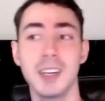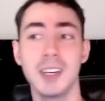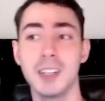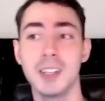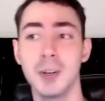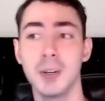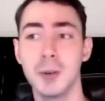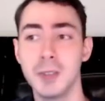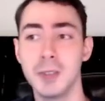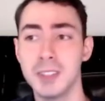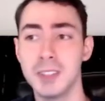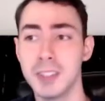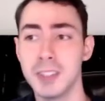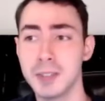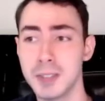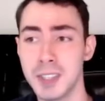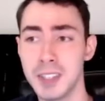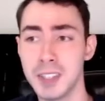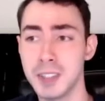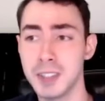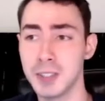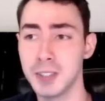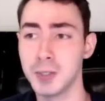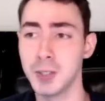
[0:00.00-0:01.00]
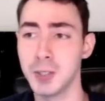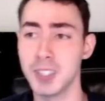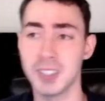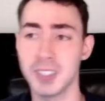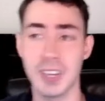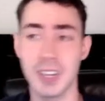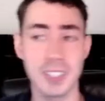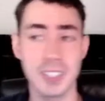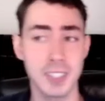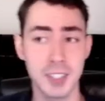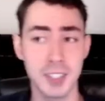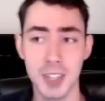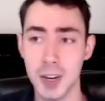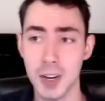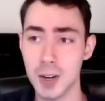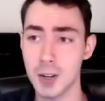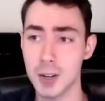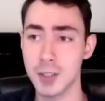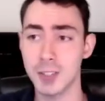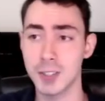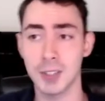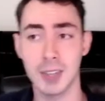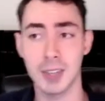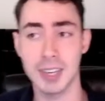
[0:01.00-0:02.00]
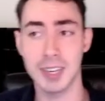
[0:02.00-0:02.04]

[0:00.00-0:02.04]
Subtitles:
in different industries, not just cars. Like I